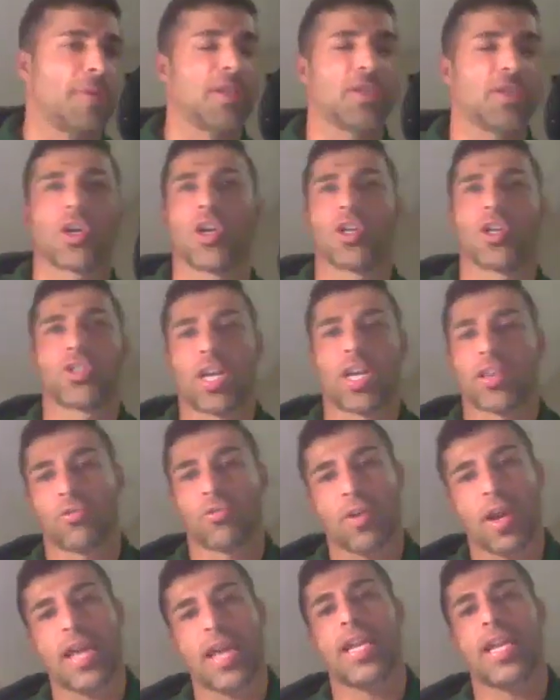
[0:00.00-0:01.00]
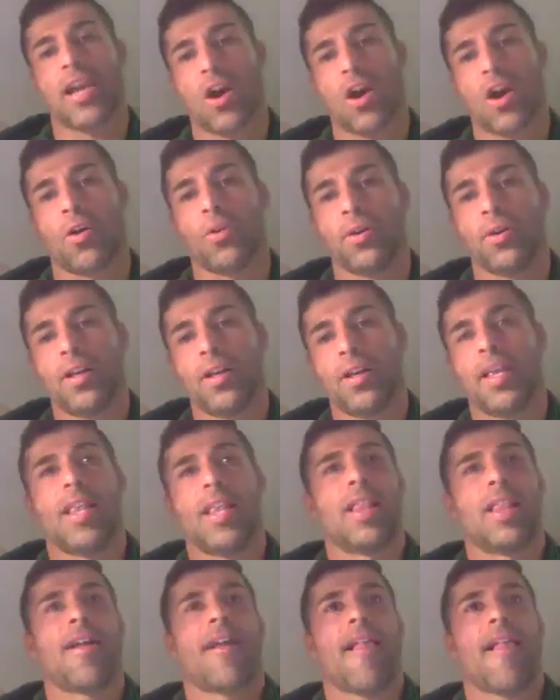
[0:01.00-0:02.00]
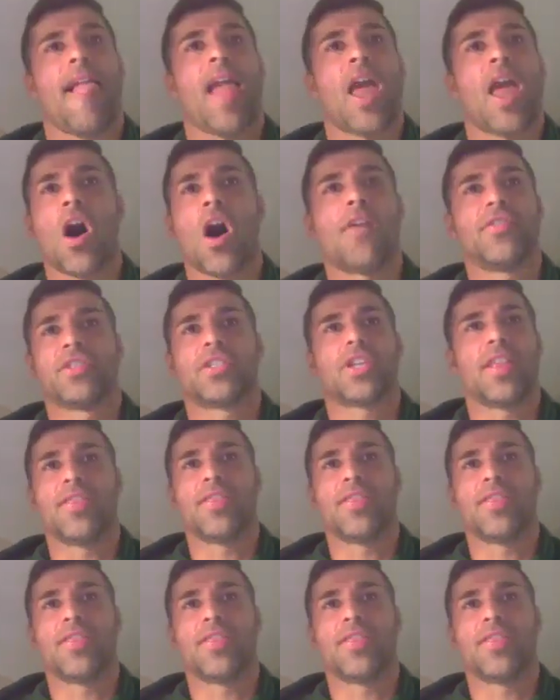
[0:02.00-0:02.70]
turns on the radio, and all of a sudden,